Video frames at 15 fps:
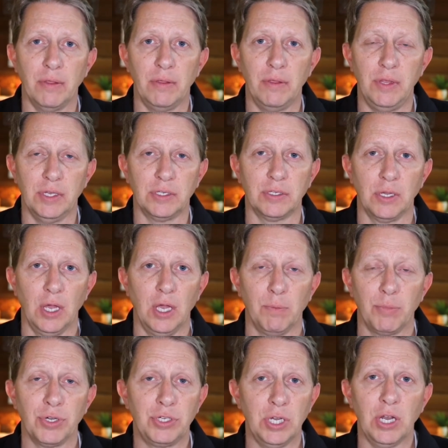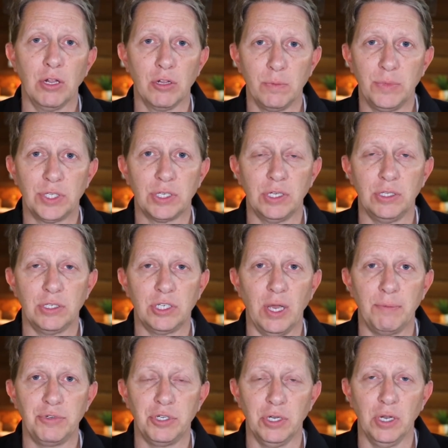this particular
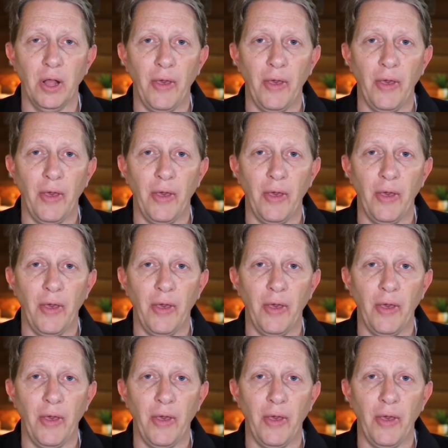misconception